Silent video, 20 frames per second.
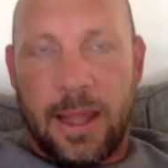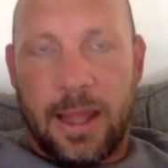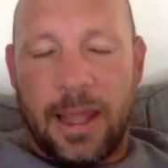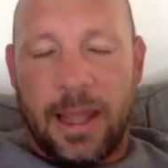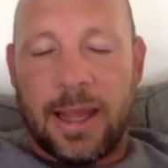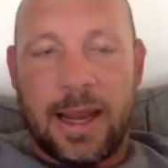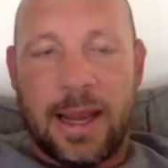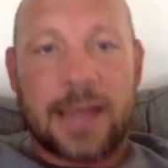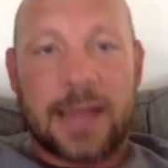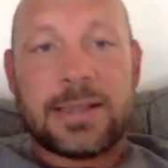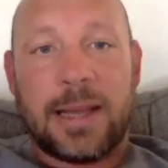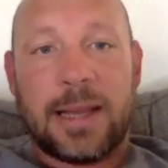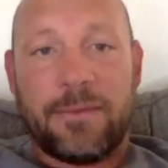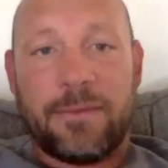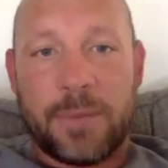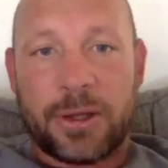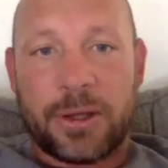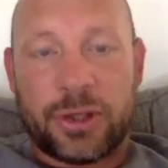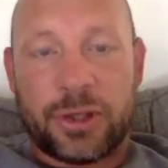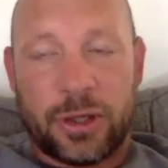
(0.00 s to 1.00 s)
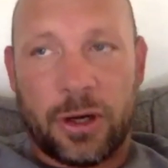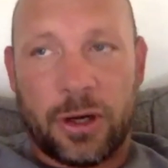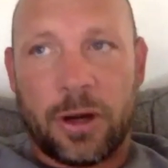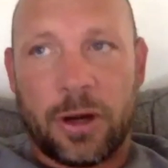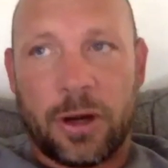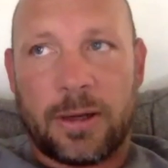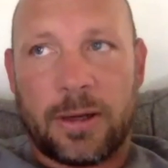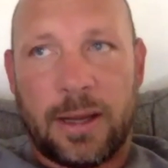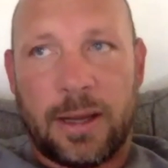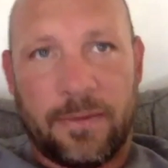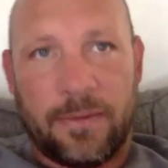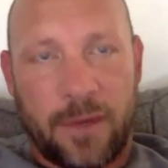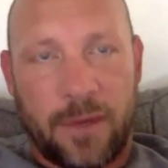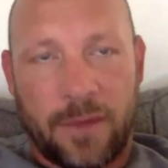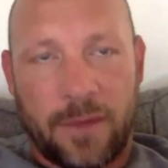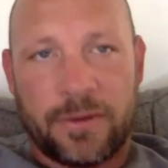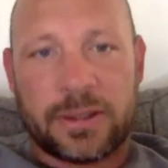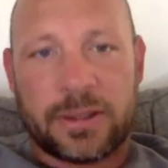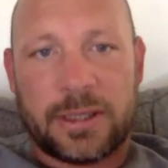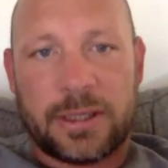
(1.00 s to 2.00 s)
And as they've matured, they've
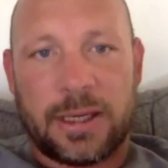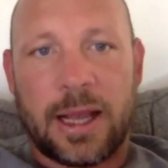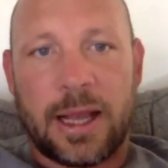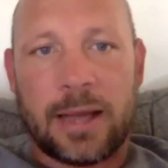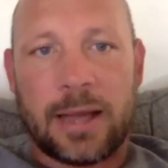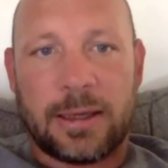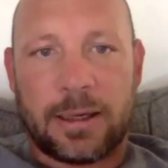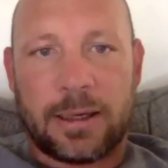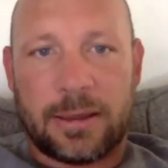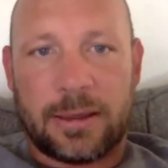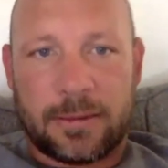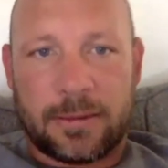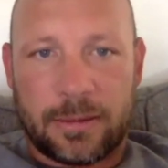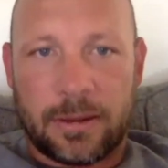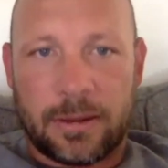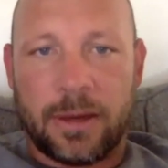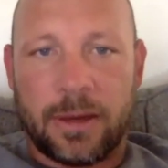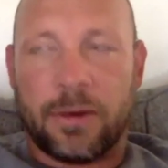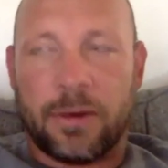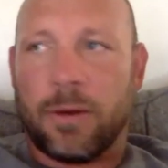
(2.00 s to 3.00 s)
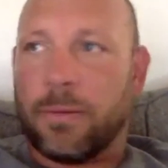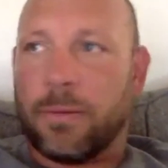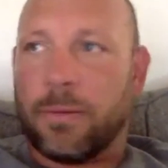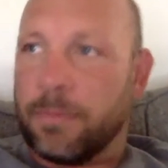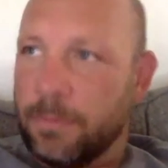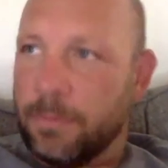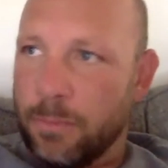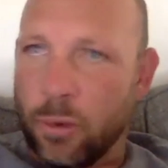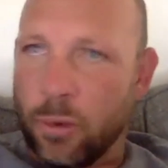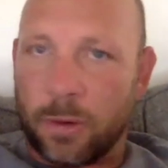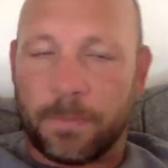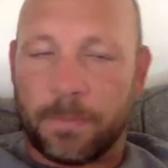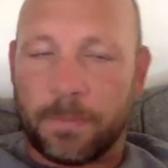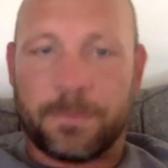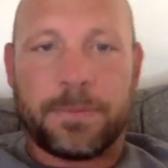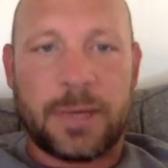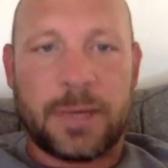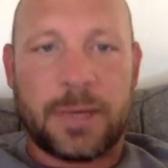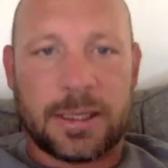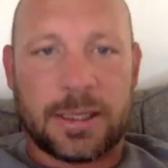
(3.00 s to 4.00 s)
obviously gotten, more
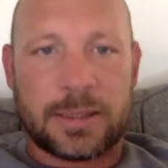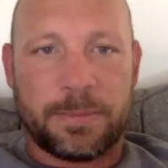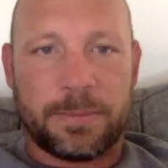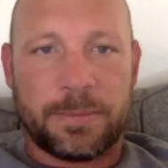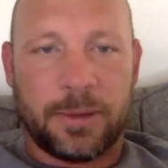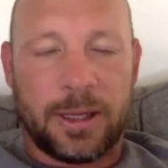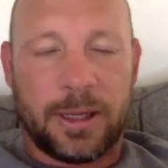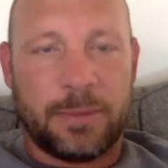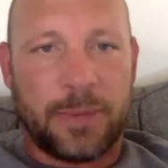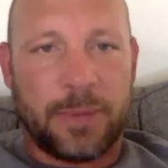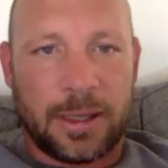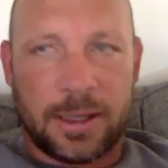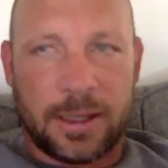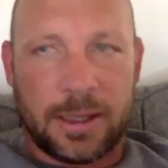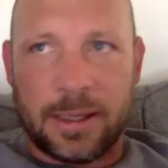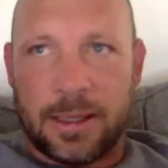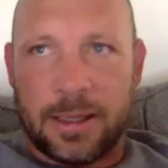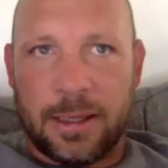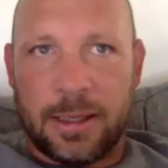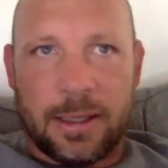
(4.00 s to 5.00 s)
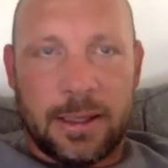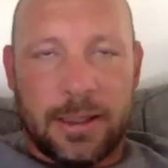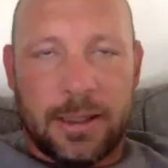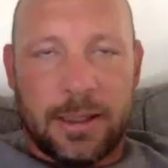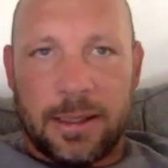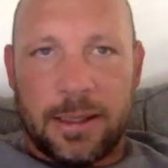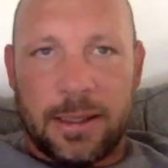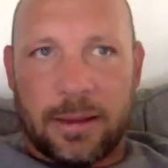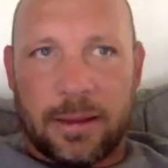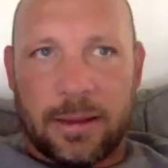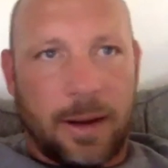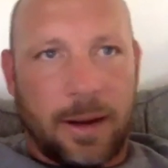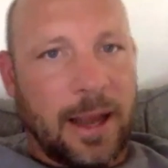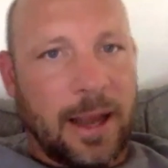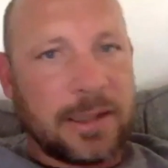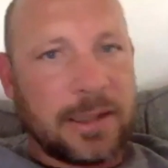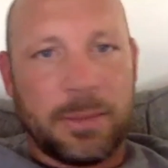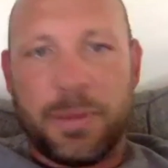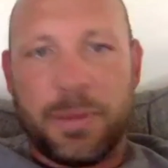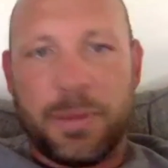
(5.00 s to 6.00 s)
disciplined, but there
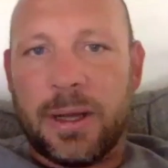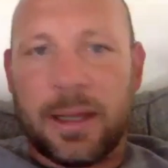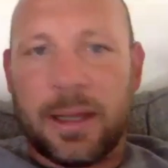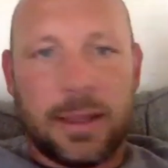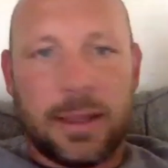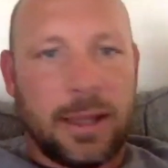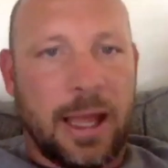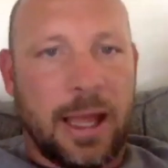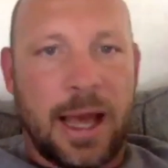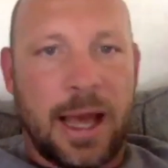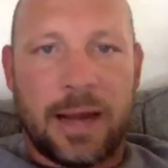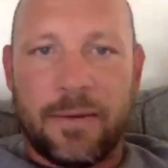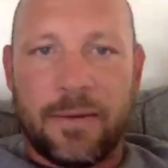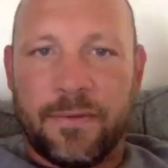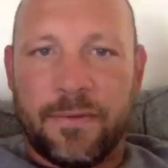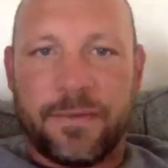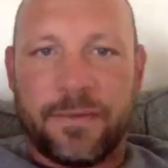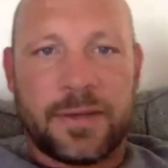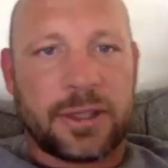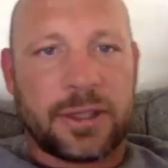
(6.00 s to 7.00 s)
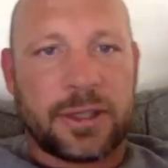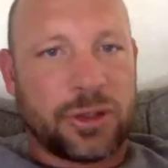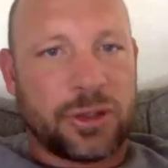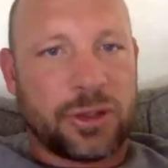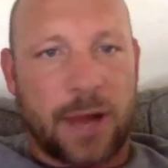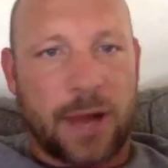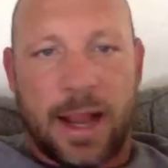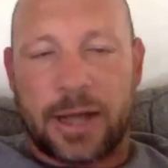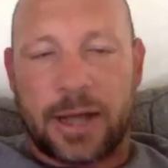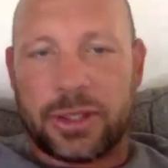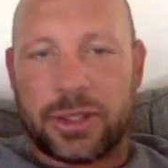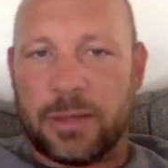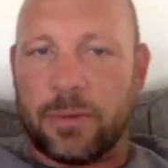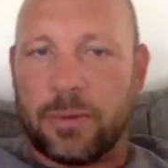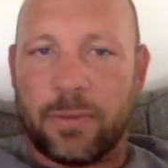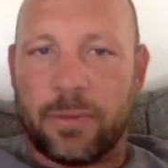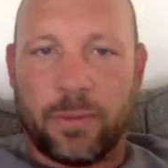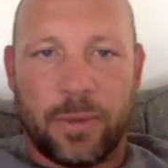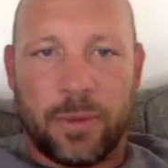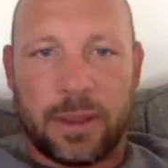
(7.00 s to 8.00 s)
hasn't been a lot of
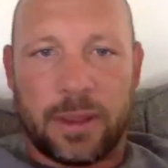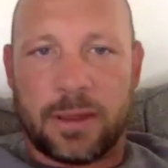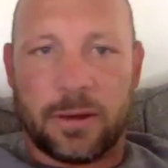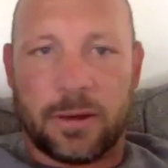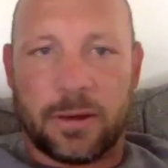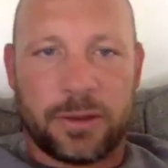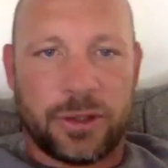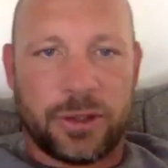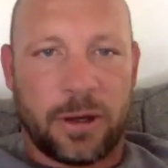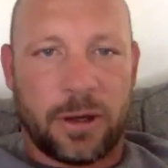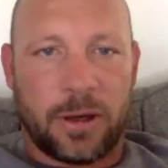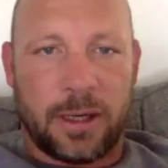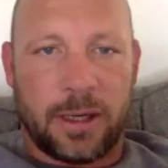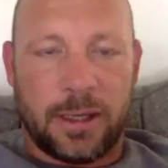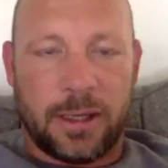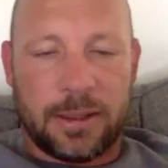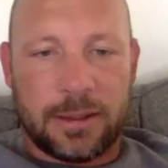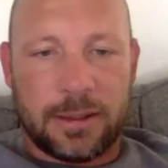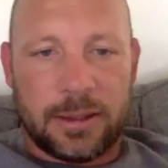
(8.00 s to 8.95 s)
distraction with their journey.